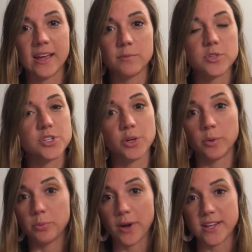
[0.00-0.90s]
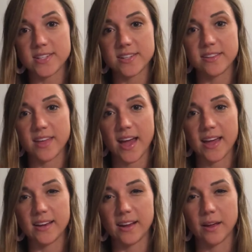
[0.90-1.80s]
am just so impressed
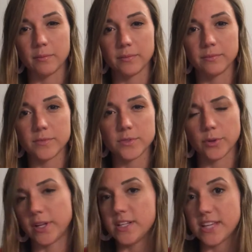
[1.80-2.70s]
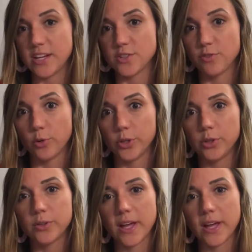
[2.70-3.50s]
that, don't let his age fool you.